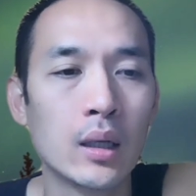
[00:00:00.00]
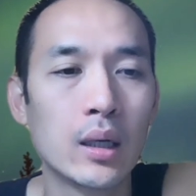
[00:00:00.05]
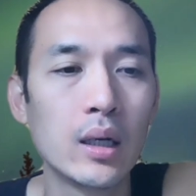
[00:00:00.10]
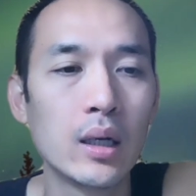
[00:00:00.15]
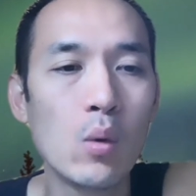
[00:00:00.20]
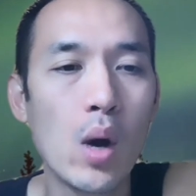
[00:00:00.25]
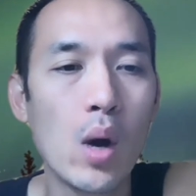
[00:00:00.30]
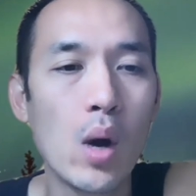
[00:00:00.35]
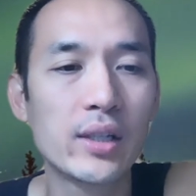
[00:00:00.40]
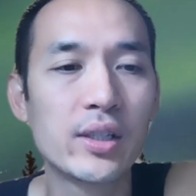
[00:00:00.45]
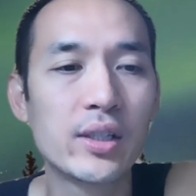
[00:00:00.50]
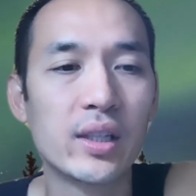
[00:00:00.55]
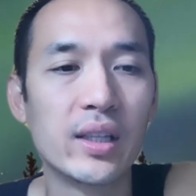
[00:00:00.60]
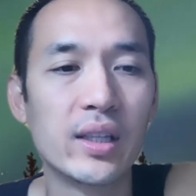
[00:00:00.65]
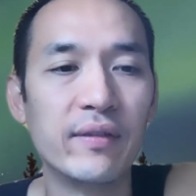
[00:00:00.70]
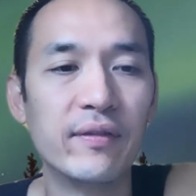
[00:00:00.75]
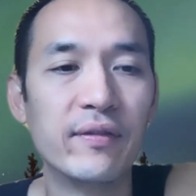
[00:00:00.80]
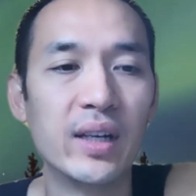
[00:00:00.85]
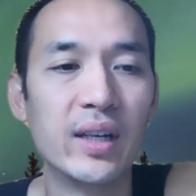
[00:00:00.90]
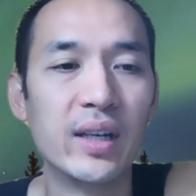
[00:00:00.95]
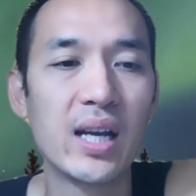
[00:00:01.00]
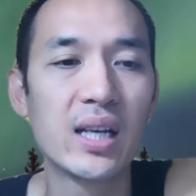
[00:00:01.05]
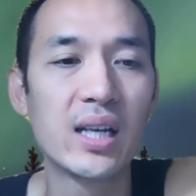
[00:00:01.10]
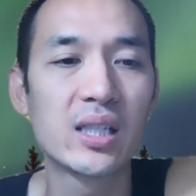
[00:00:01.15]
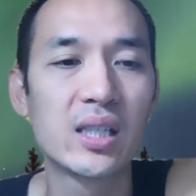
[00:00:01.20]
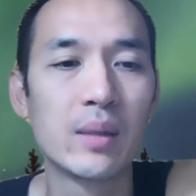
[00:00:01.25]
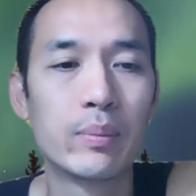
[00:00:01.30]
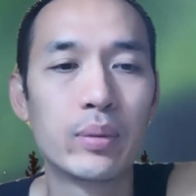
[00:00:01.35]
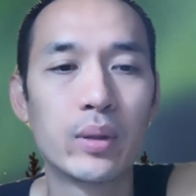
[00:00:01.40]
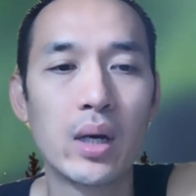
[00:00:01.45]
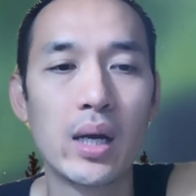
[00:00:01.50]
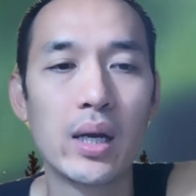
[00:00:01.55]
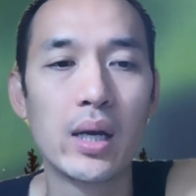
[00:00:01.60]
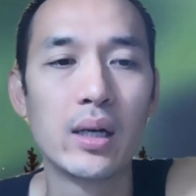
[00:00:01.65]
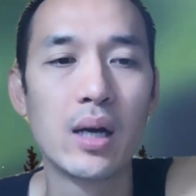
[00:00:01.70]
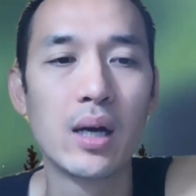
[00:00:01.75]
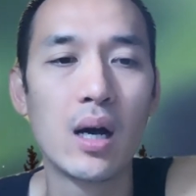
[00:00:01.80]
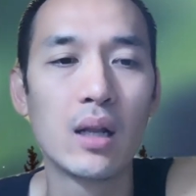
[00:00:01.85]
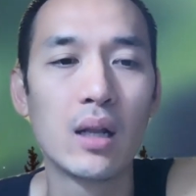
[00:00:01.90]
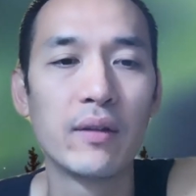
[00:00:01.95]
Gonna watch the Vanessa
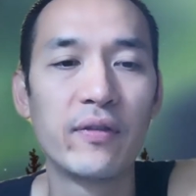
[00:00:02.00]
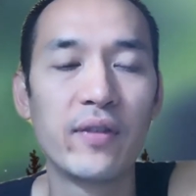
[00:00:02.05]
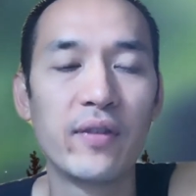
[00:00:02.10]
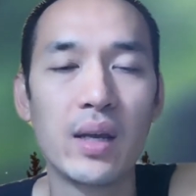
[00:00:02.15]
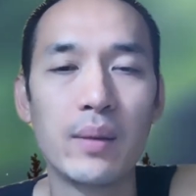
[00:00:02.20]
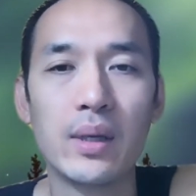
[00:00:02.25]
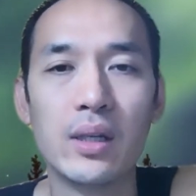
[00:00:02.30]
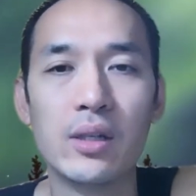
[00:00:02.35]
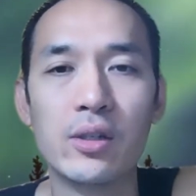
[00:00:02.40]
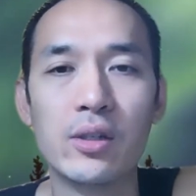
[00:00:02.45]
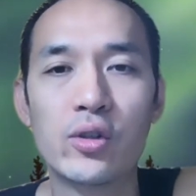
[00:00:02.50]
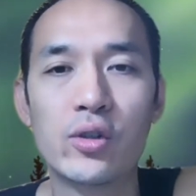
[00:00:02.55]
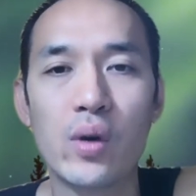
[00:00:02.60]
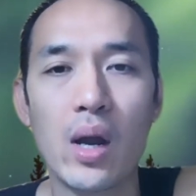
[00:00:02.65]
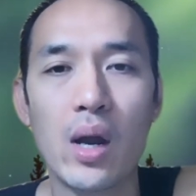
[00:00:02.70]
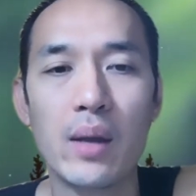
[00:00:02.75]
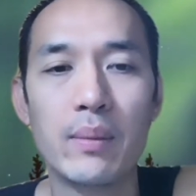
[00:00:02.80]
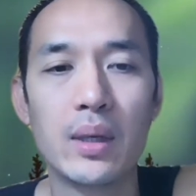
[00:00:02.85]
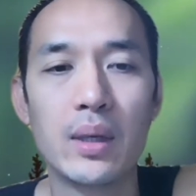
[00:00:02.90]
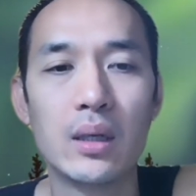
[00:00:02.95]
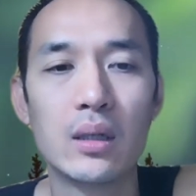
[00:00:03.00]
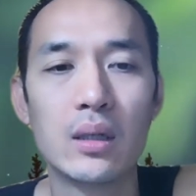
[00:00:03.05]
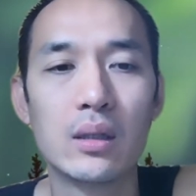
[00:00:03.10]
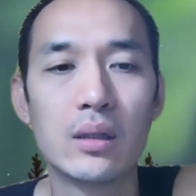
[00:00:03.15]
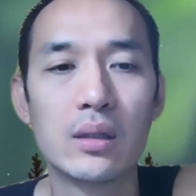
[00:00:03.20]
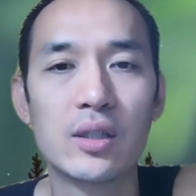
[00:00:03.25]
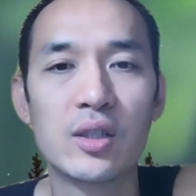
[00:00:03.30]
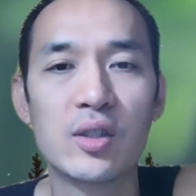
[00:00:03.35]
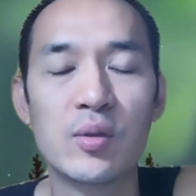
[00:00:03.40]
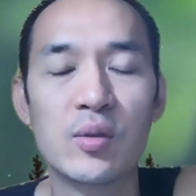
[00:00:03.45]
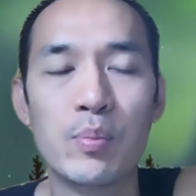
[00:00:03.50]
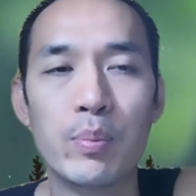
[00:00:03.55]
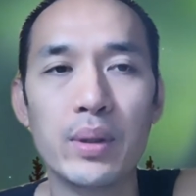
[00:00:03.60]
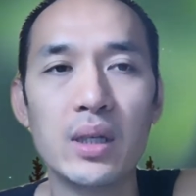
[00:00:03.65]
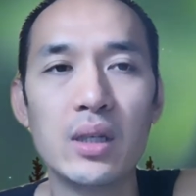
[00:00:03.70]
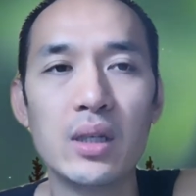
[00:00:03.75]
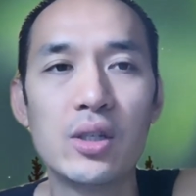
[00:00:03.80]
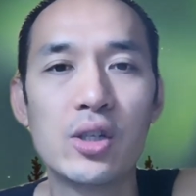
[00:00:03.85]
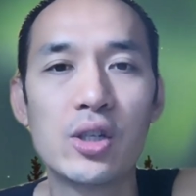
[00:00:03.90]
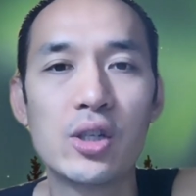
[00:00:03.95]
Bryant Hall of Fame enshrinement
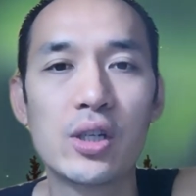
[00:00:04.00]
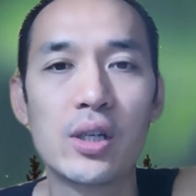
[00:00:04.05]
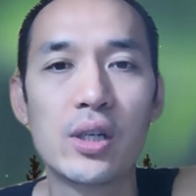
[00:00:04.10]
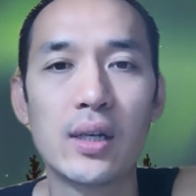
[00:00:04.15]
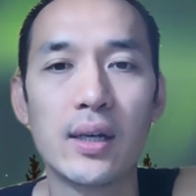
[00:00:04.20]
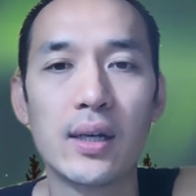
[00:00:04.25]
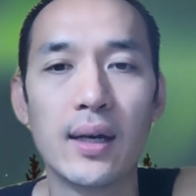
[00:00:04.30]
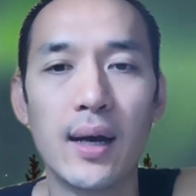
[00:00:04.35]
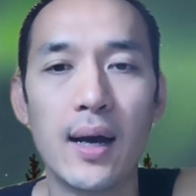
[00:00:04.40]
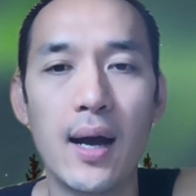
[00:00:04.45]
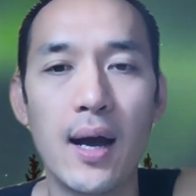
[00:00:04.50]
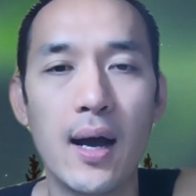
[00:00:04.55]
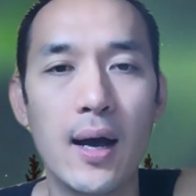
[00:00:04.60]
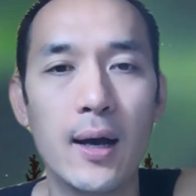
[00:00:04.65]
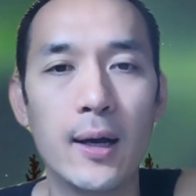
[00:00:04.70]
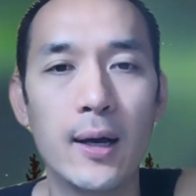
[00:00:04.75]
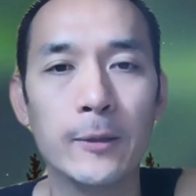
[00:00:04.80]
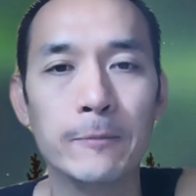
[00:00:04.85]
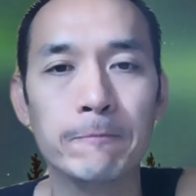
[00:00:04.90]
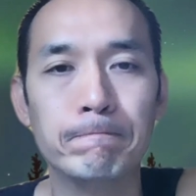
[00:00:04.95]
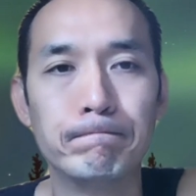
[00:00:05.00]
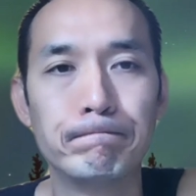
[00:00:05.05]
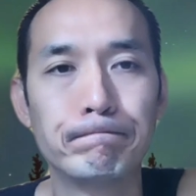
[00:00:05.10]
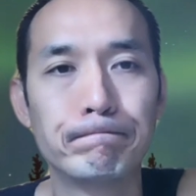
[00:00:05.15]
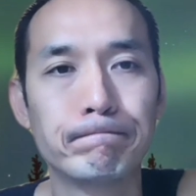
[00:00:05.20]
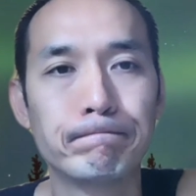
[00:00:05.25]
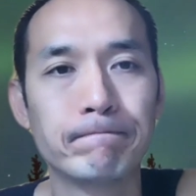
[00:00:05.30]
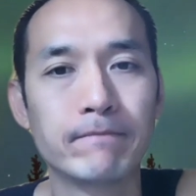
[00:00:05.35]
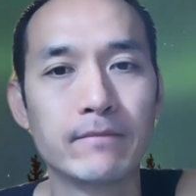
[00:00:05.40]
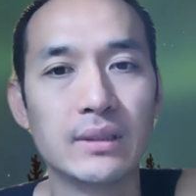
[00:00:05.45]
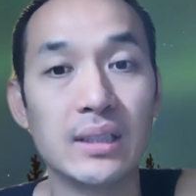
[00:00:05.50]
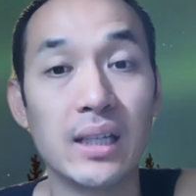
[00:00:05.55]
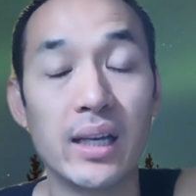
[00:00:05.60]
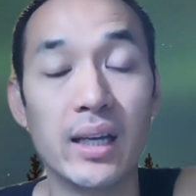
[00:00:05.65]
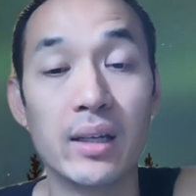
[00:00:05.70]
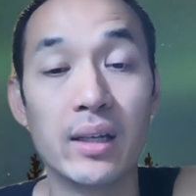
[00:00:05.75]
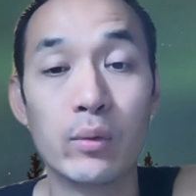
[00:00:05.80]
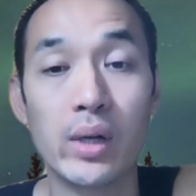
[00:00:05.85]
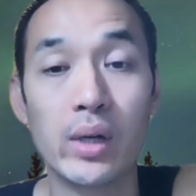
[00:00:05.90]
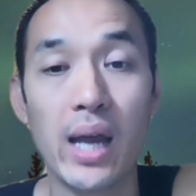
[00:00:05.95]
speech and
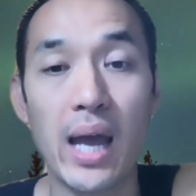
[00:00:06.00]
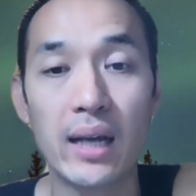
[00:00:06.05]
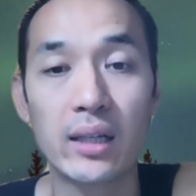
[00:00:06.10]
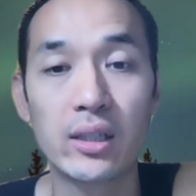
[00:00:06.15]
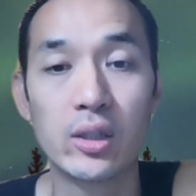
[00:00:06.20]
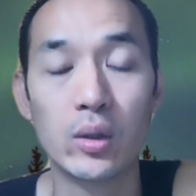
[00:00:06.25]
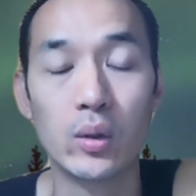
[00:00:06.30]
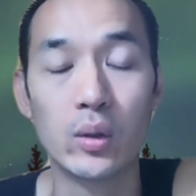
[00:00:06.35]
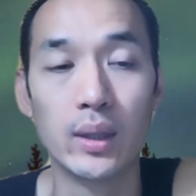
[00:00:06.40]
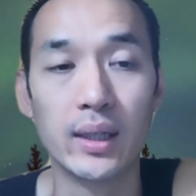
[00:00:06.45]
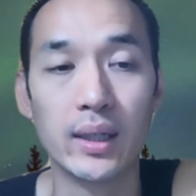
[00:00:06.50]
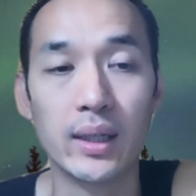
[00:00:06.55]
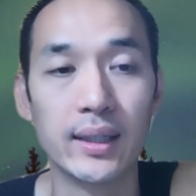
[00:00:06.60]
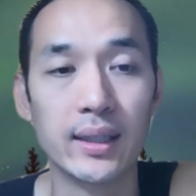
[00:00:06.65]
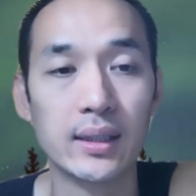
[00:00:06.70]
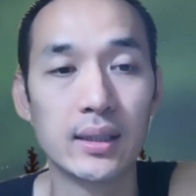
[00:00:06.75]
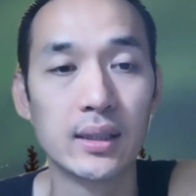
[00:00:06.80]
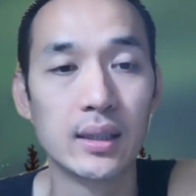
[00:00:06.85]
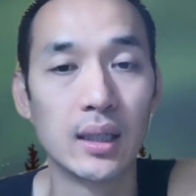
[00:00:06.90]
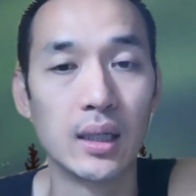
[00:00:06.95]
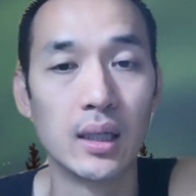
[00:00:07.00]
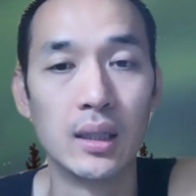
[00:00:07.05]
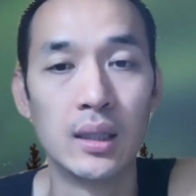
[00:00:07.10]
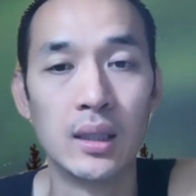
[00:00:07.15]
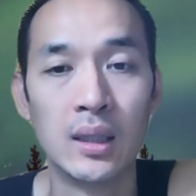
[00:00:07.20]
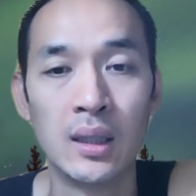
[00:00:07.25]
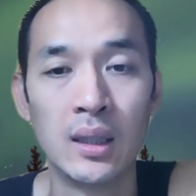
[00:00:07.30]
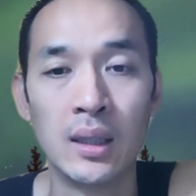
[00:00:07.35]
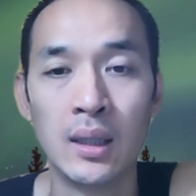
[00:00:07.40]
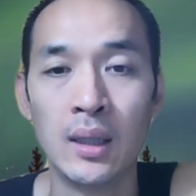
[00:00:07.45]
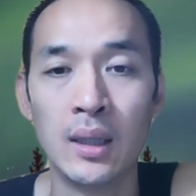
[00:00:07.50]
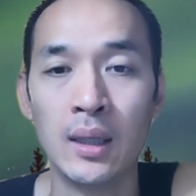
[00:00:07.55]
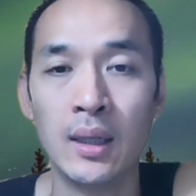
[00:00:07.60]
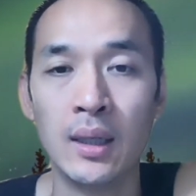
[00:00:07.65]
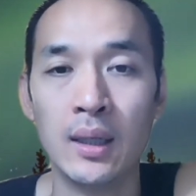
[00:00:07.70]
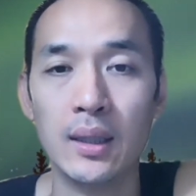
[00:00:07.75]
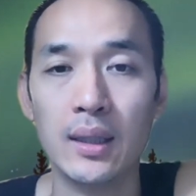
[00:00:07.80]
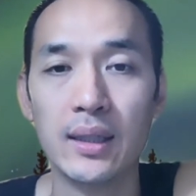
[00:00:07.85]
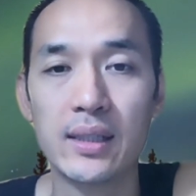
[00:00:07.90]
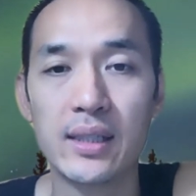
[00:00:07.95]
react to it, I guess.
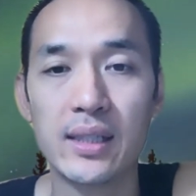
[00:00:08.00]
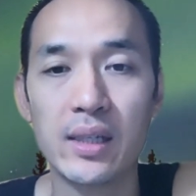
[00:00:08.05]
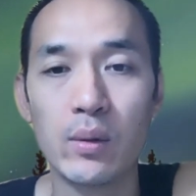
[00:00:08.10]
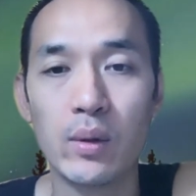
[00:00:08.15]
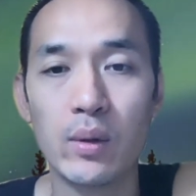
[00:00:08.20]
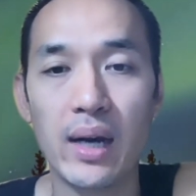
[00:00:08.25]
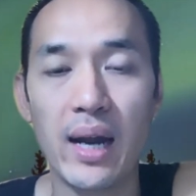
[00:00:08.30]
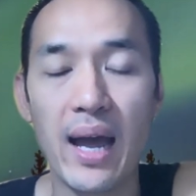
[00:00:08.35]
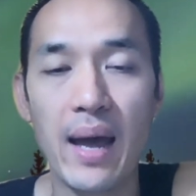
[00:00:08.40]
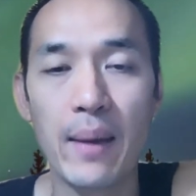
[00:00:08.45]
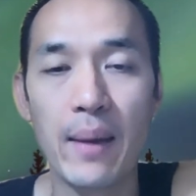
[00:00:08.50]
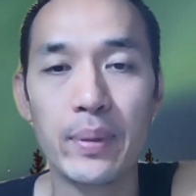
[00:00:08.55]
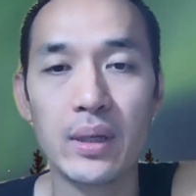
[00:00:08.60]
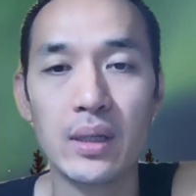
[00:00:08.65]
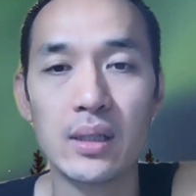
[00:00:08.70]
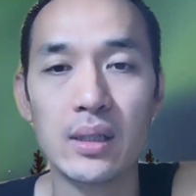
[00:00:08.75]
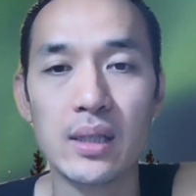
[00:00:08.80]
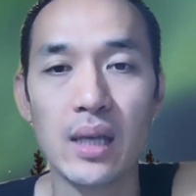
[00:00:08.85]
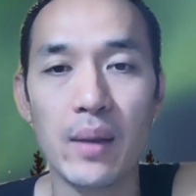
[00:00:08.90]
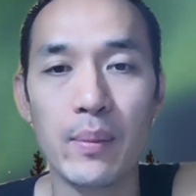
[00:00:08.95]
Let's see what happens.